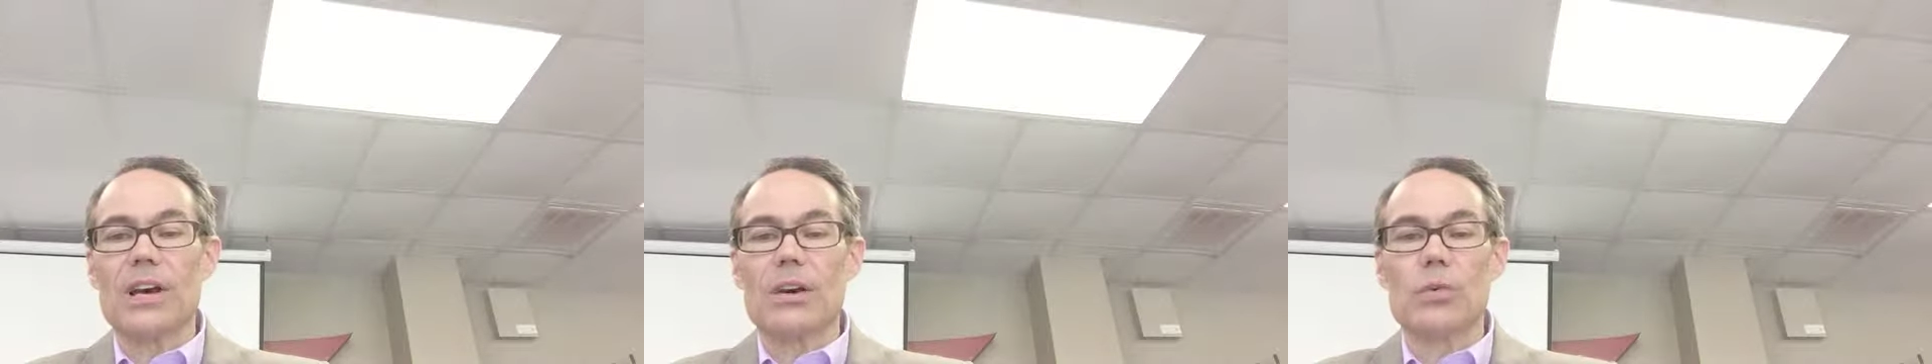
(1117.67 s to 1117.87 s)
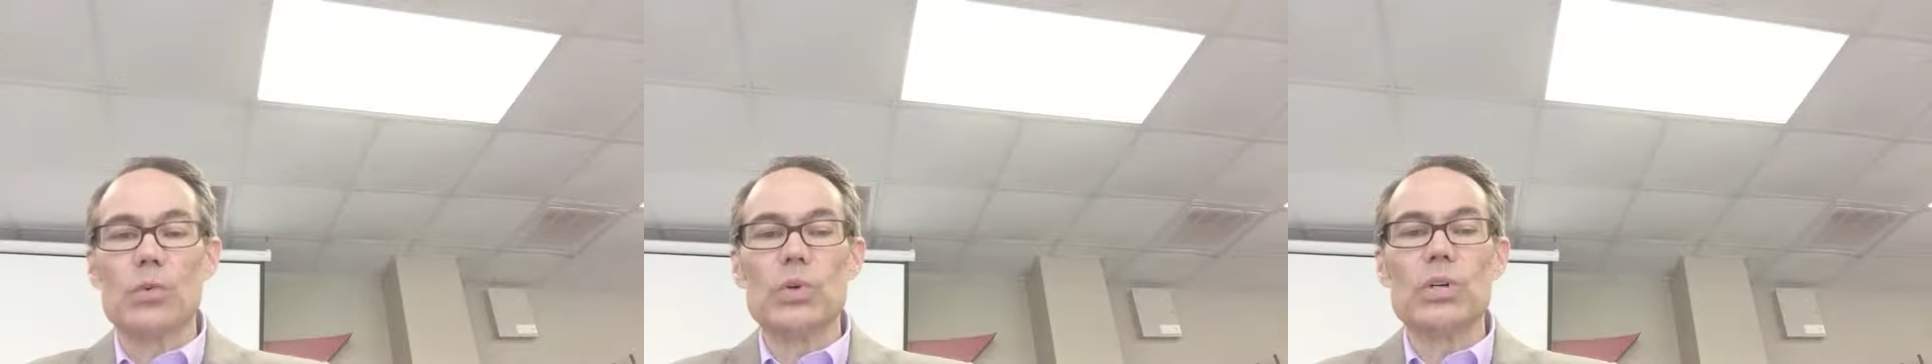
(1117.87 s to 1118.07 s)

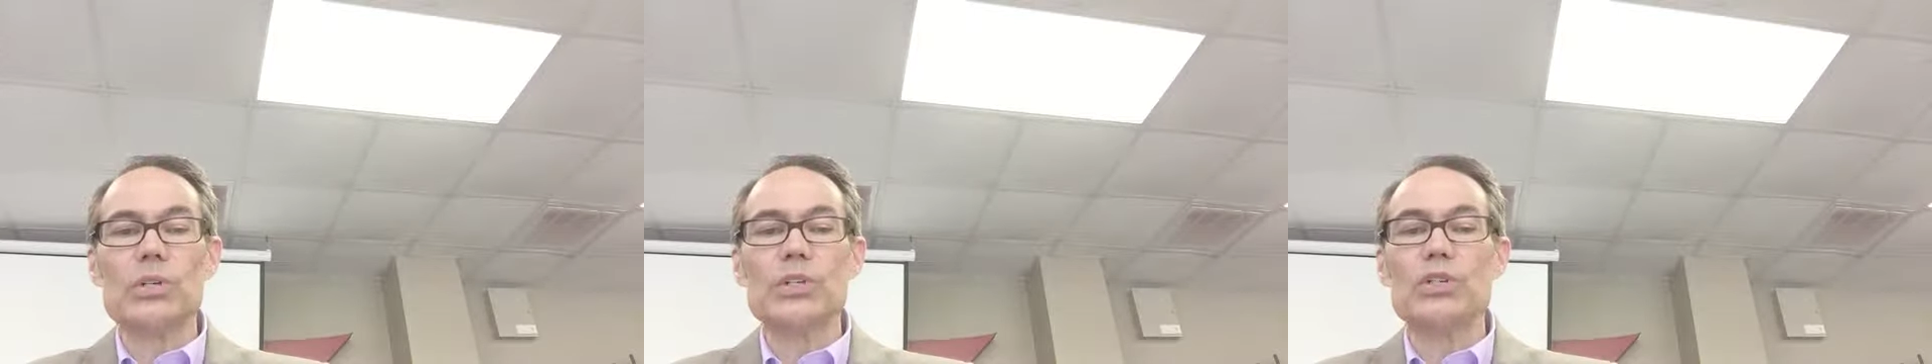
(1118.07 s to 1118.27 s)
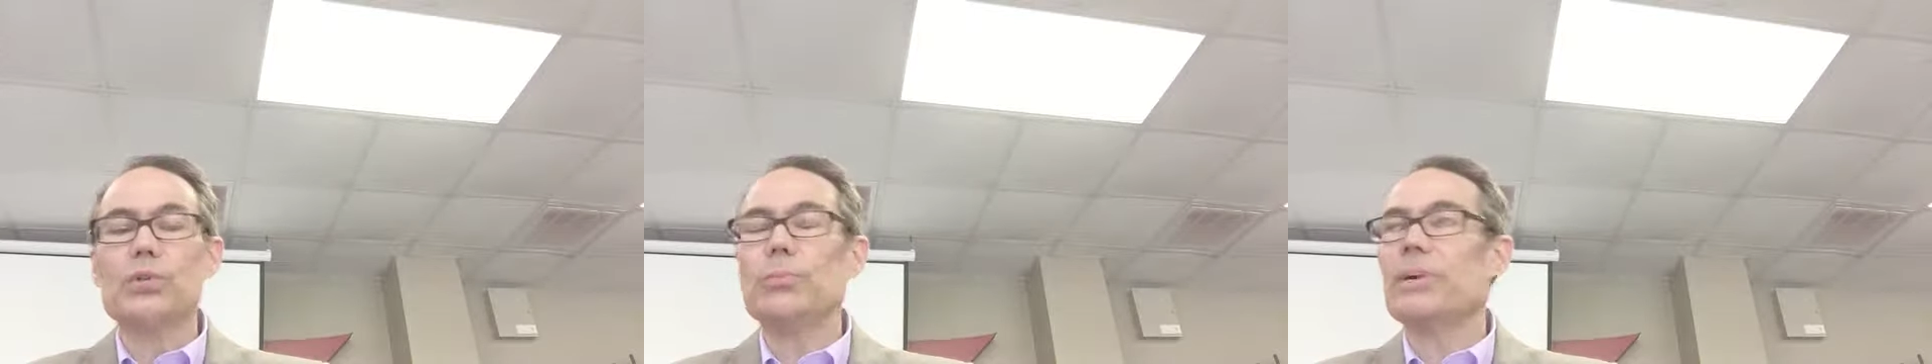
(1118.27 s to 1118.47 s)
Will
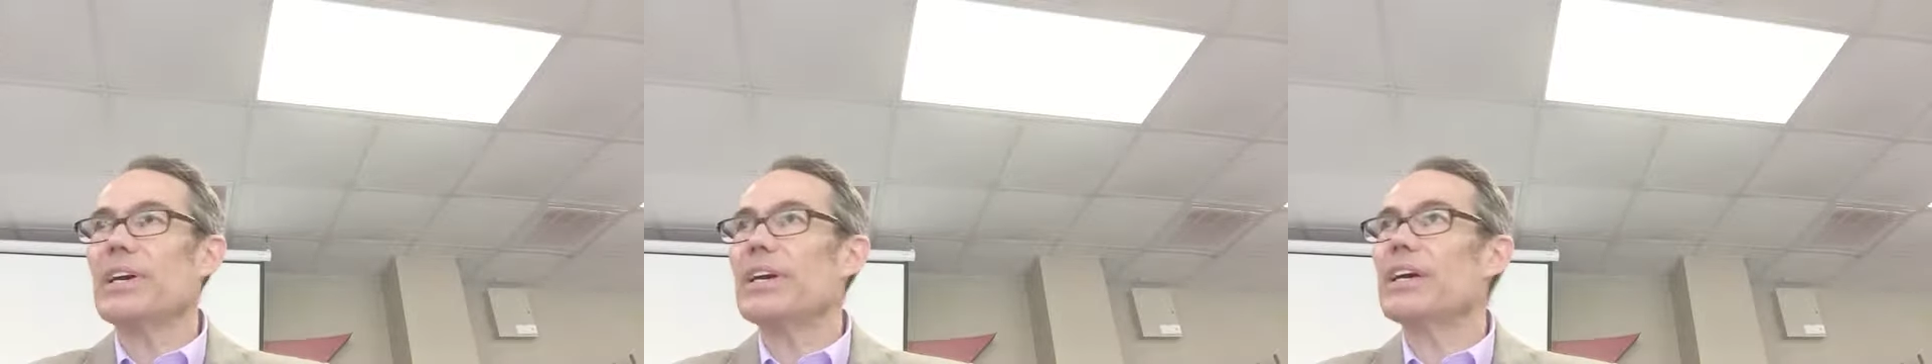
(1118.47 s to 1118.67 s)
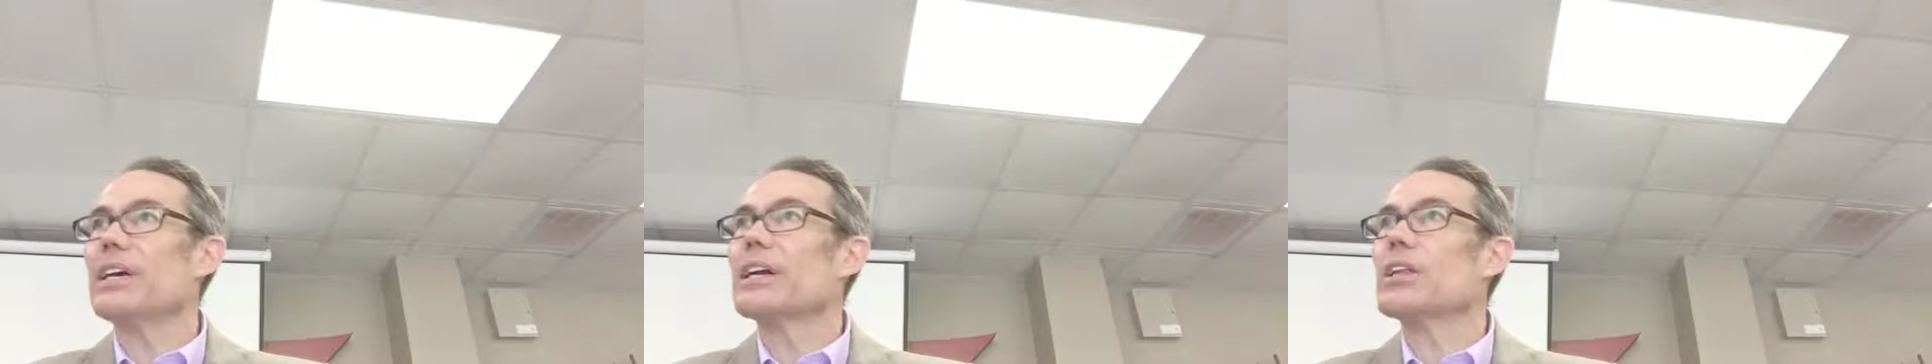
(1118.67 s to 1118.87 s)
you
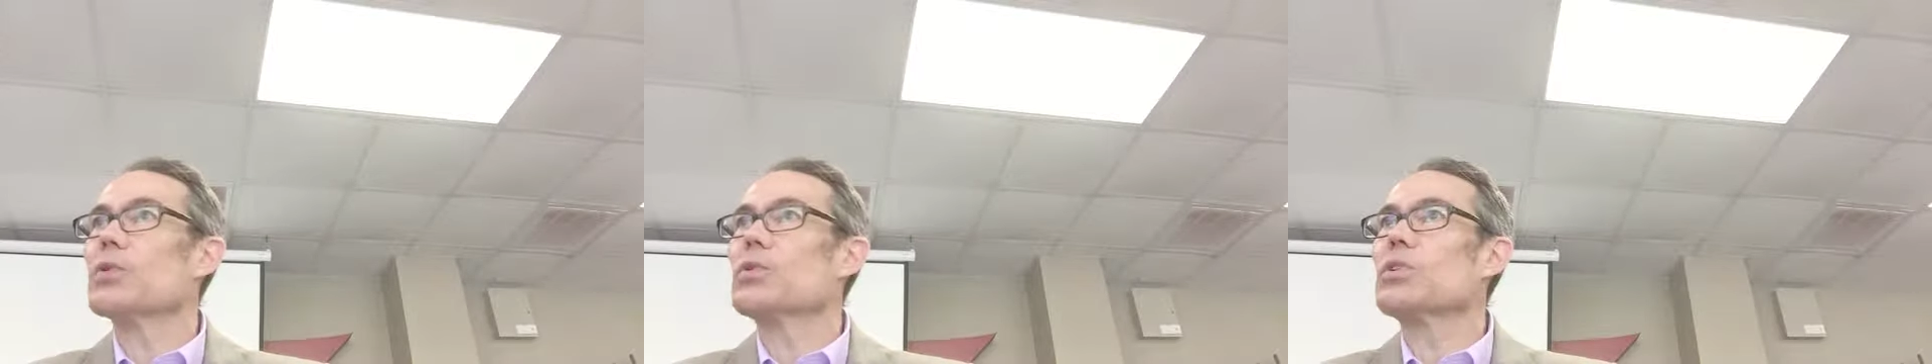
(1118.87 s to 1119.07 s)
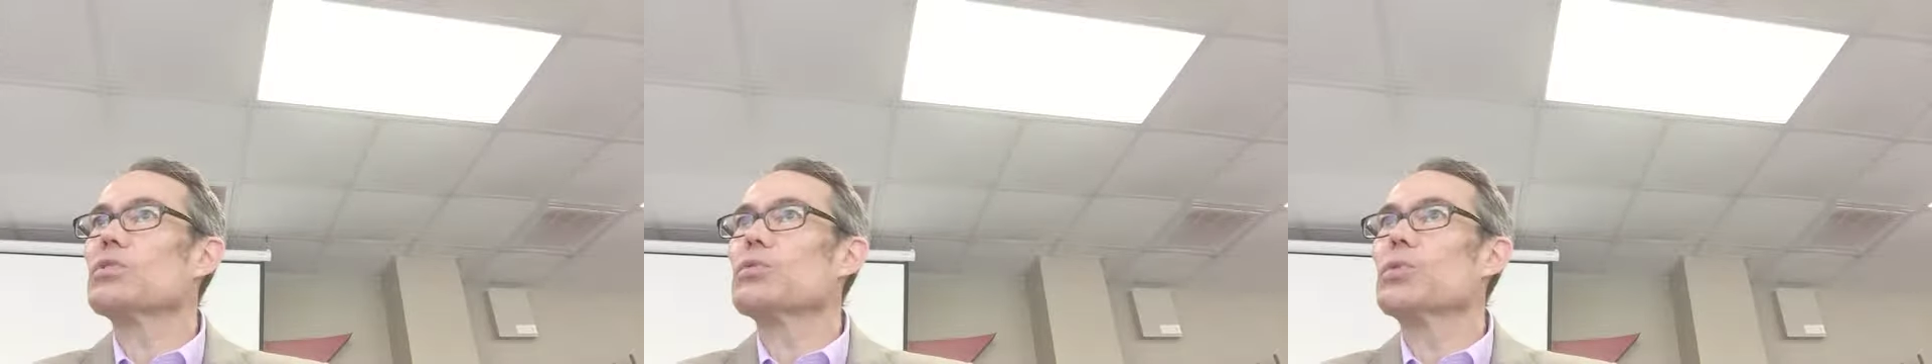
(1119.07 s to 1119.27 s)
be, in other words,